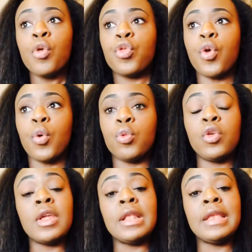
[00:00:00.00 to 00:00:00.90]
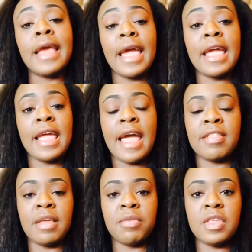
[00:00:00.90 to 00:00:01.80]
So today,
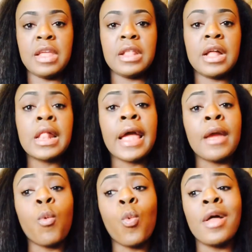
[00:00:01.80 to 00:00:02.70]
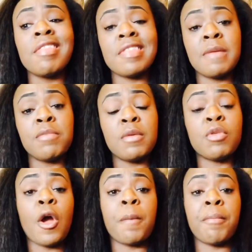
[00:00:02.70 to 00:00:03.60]
as I'm seeing the client, what
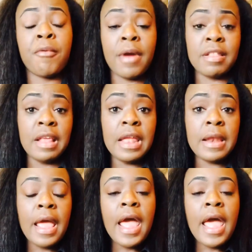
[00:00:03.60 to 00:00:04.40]
symptoms are present?